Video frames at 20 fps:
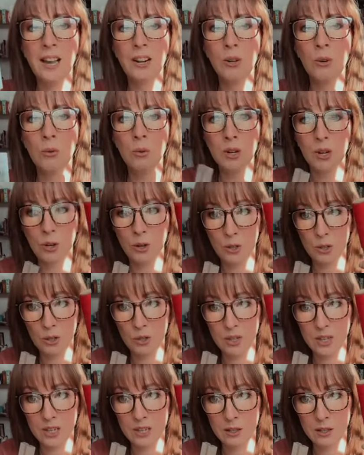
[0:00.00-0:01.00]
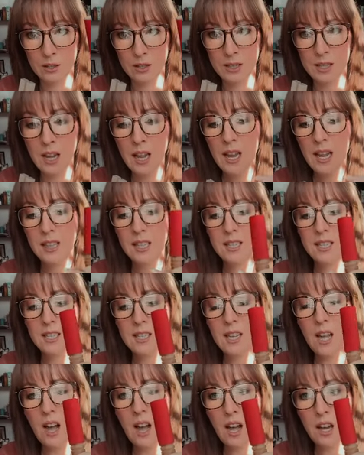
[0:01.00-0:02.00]
I don't want to hurt your ears.
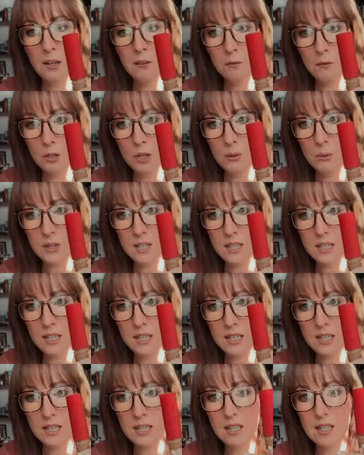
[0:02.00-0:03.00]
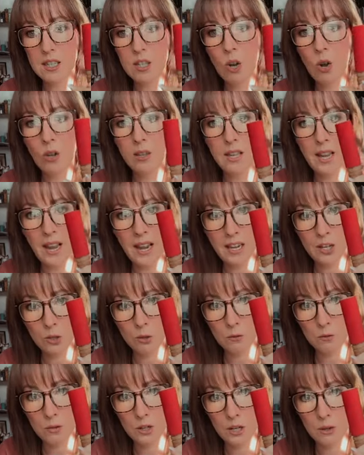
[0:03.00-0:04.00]
This is a high frequency. This is called the
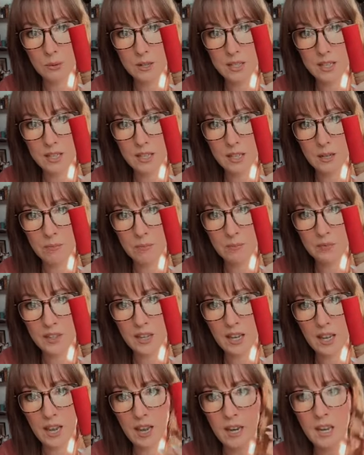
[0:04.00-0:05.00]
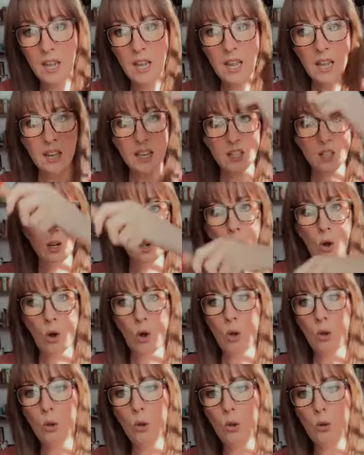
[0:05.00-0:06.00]
angel frequency, okay? It's an
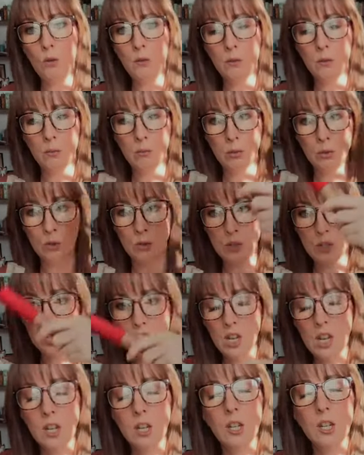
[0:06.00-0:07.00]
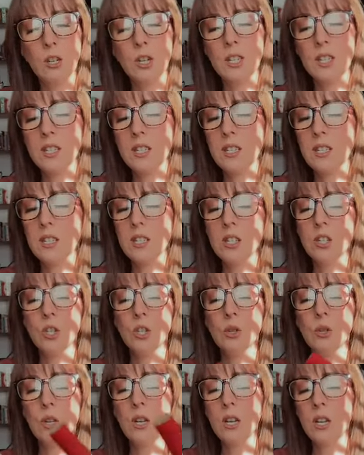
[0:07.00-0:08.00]
all over boost. You just listen
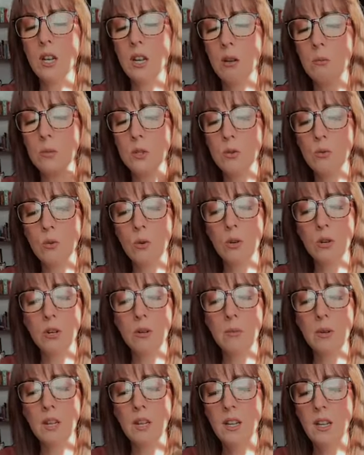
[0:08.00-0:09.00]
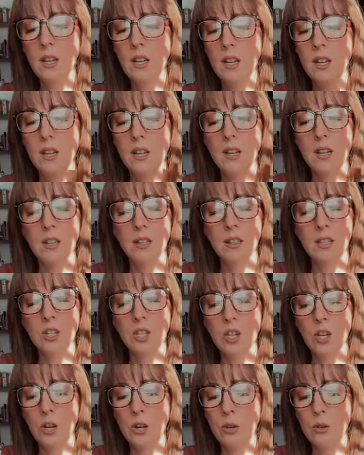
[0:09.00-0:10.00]
to it, absorb
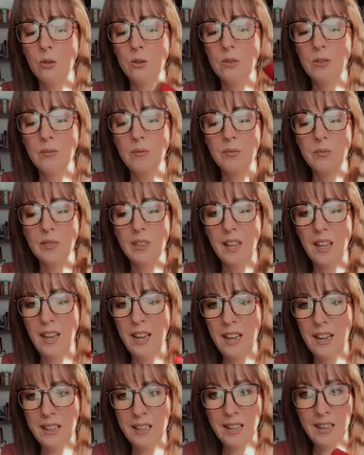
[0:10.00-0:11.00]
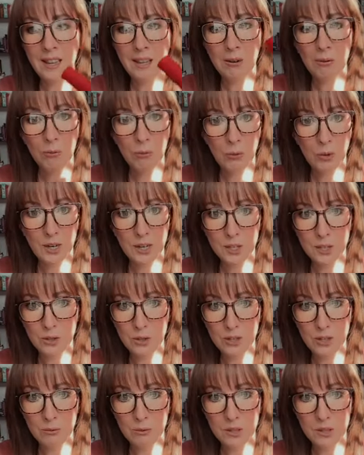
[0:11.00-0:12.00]
the tone, and then we'll get
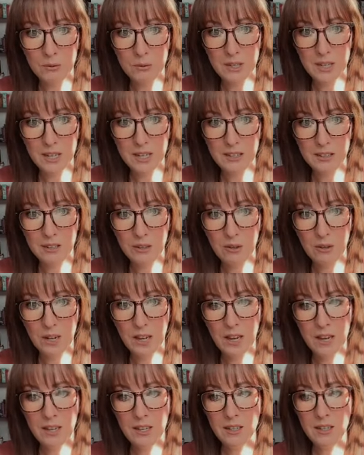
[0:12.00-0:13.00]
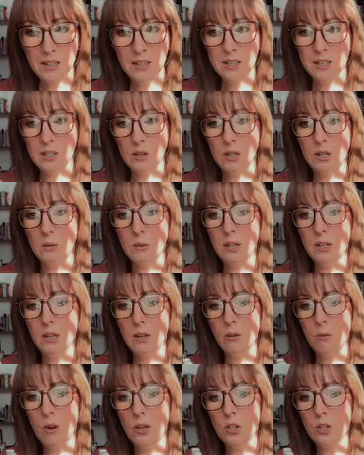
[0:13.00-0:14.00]
started with the reading, okay? So here we
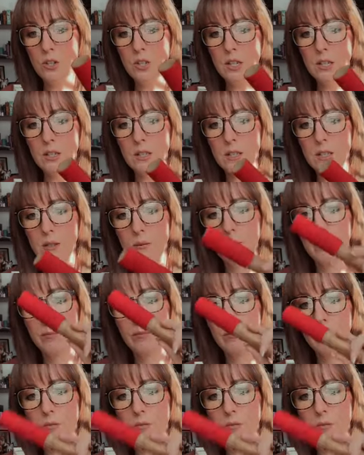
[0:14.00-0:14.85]
go. Watch your ears.